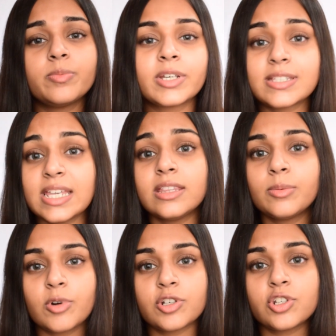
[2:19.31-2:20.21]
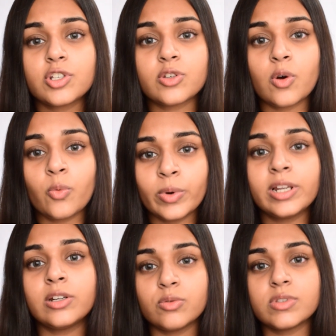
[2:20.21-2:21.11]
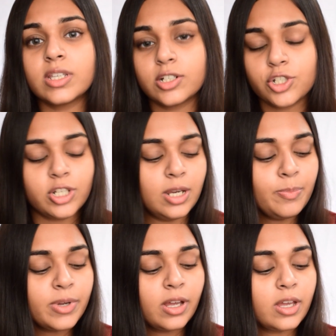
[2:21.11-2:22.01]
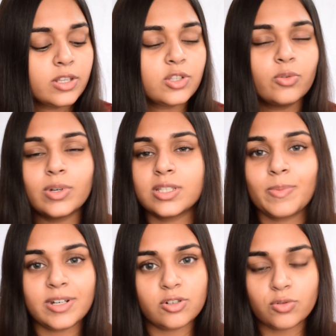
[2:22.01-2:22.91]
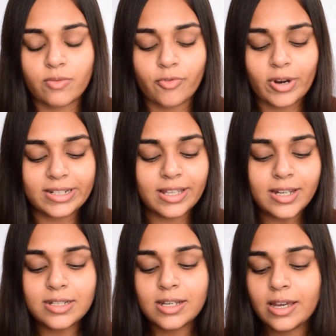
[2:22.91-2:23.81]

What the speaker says: because then the brushes will lose their shape. So it's better to avoid that.